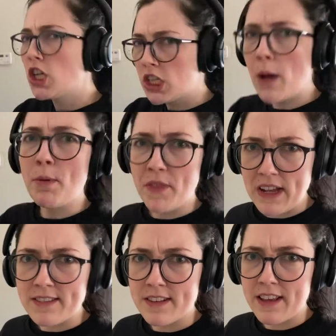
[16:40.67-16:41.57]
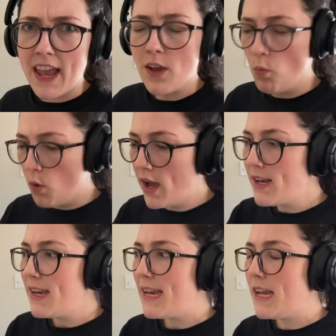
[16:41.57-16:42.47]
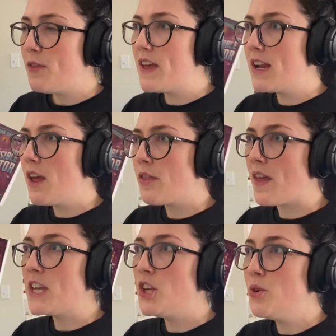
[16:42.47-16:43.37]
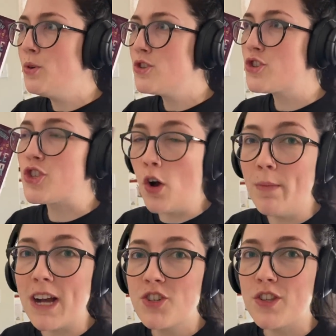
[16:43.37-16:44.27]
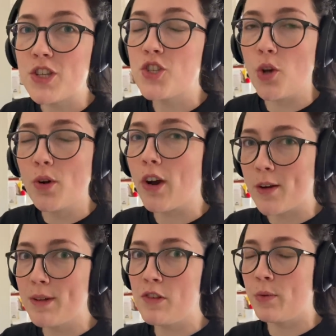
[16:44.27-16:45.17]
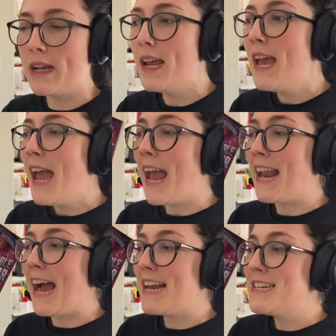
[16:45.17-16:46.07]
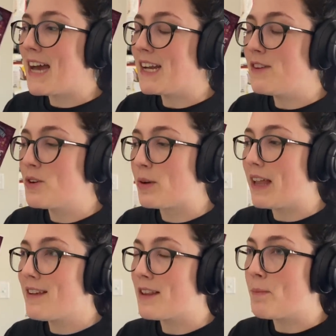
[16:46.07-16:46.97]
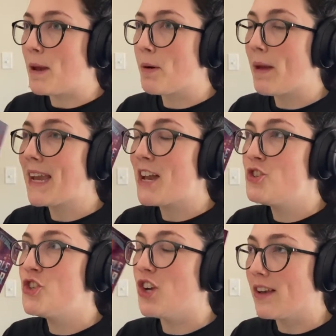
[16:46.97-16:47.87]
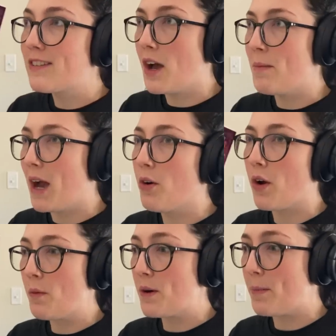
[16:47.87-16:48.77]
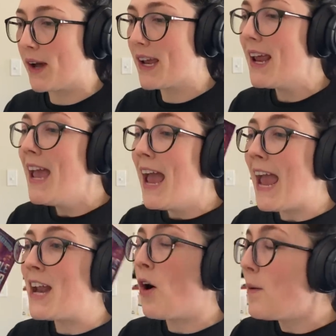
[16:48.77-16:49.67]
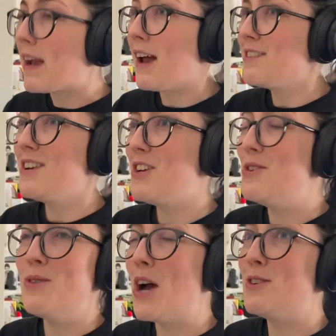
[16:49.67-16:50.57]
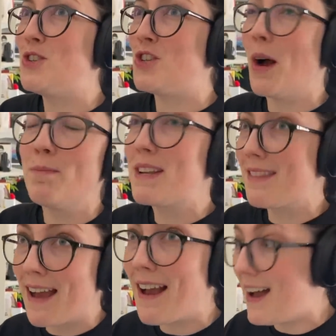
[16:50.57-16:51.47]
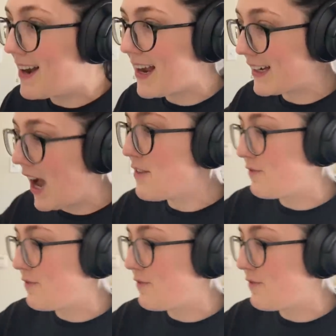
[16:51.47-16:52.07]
Couple things to say. One, Ethan, thank you so much. This is so incredibly sweet. And I did not even realize that the paperback had just come out or I would have bought it. And oh my God, you jumped the gun, got in